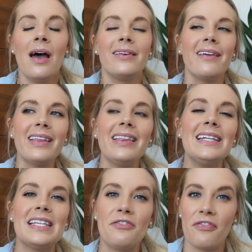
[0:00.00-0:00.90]
Not that they
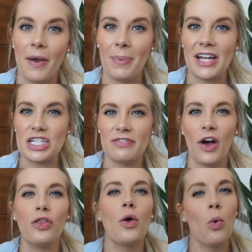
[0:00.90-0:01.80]
didn't fit, but I just
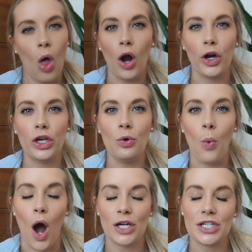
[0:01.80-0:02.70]
felt the longer you
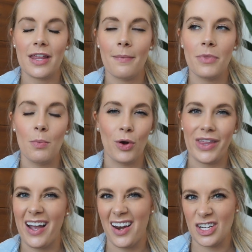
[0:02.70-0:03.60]
washed them, the more
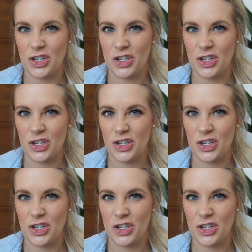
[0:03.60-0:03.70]
they kind of